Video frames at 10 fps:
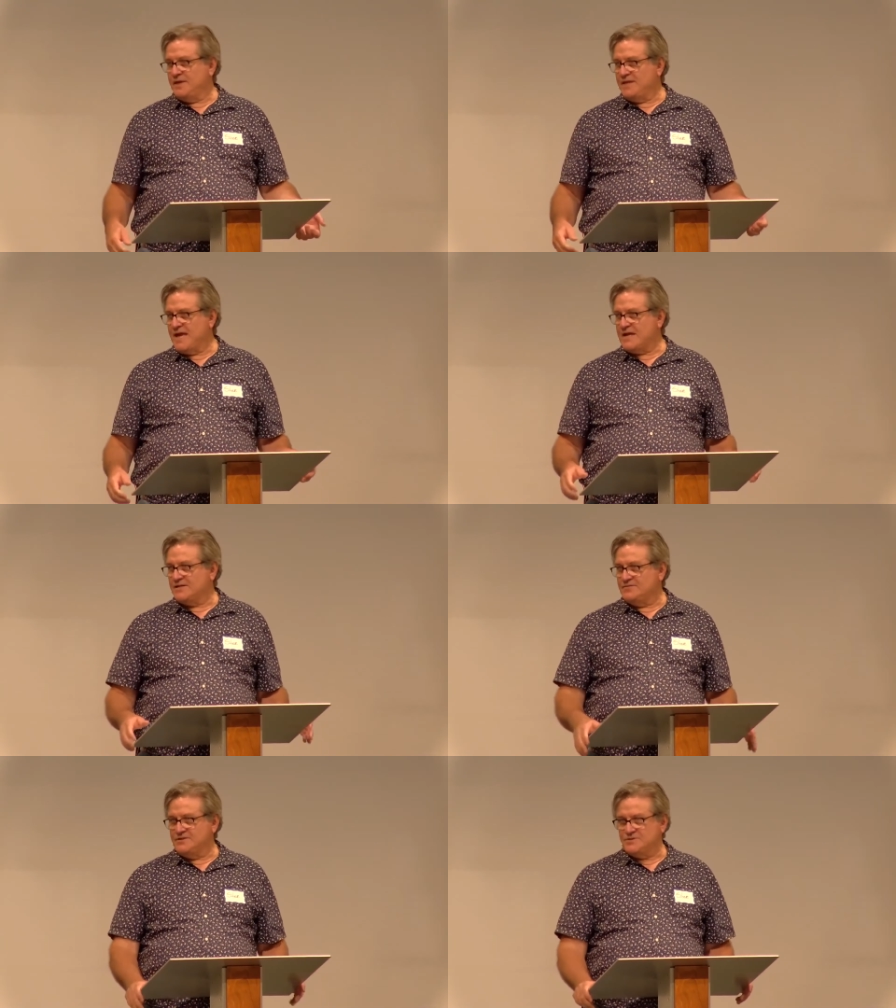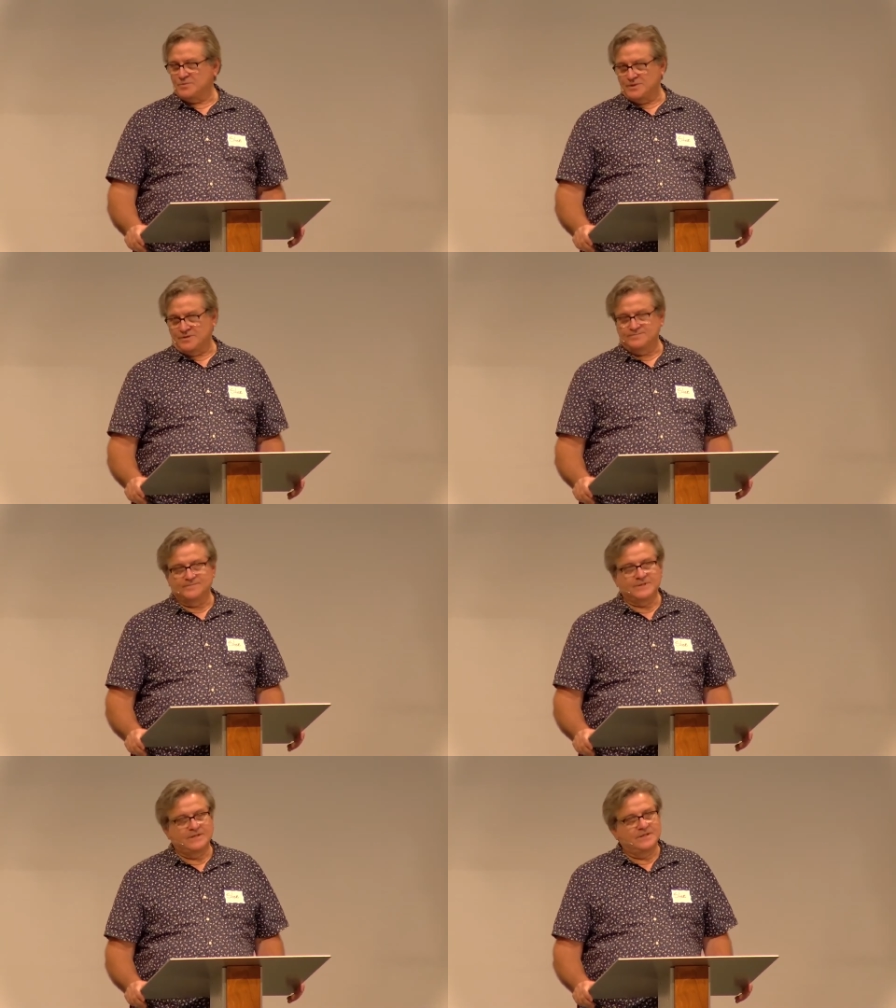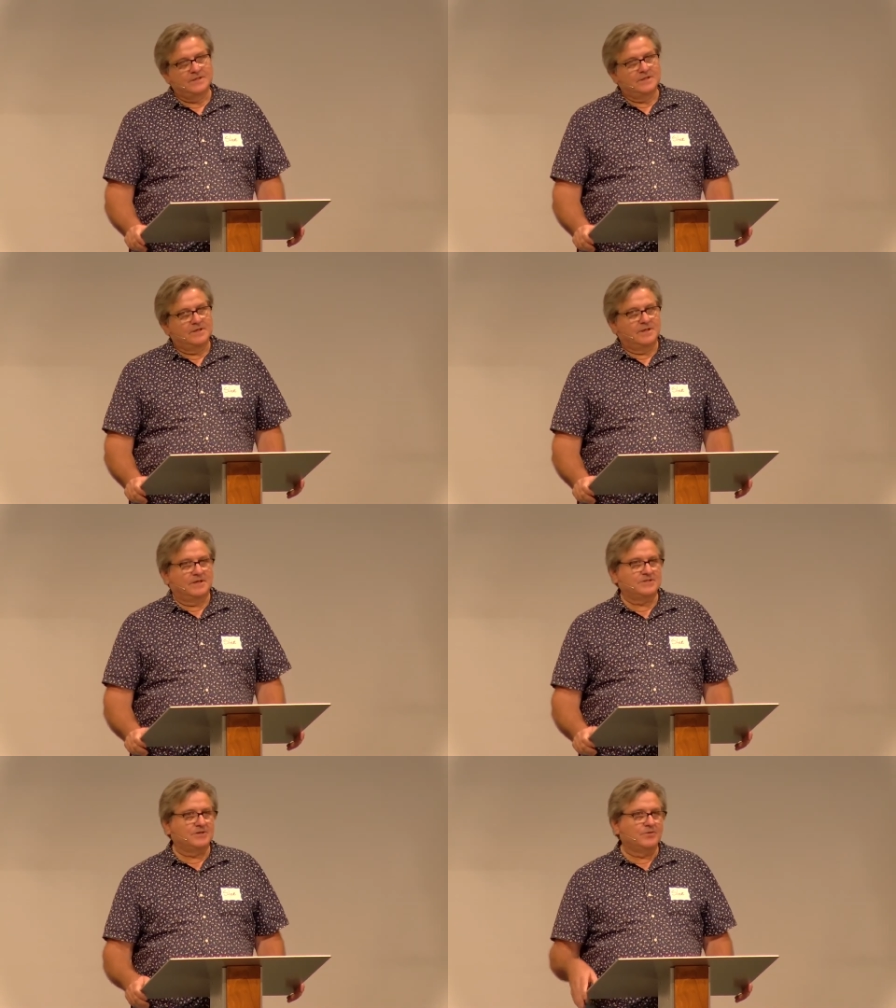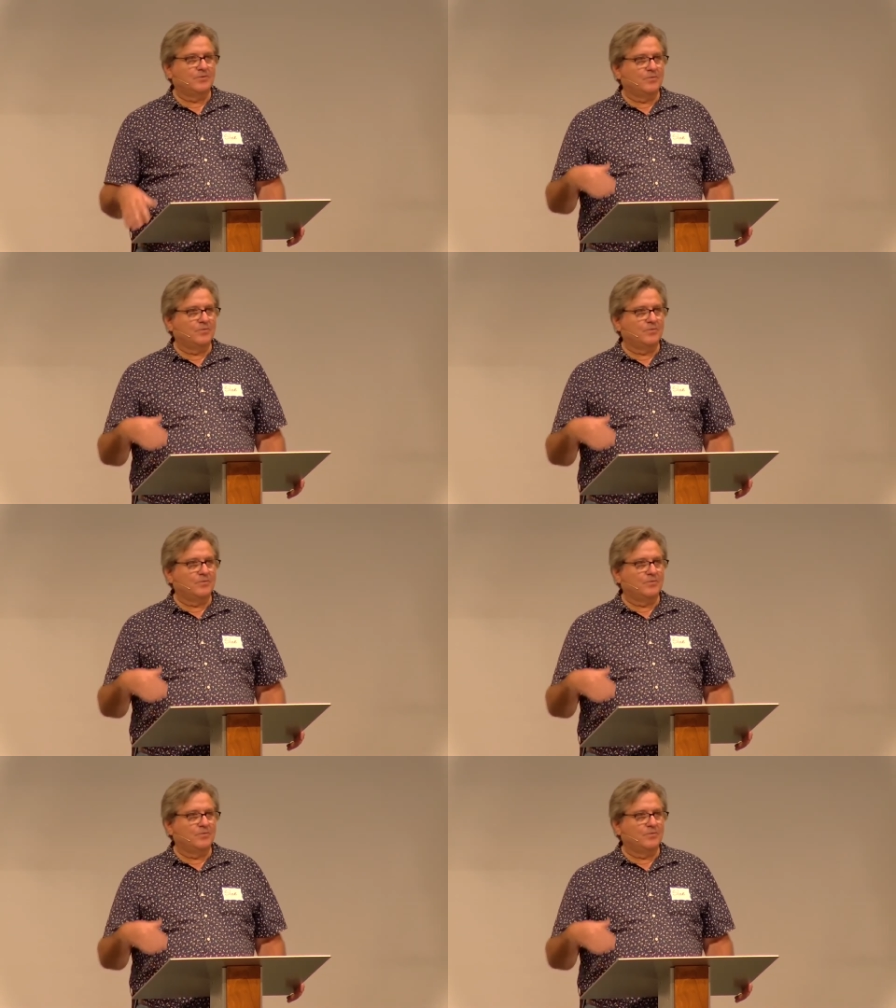by the act of his will. And so,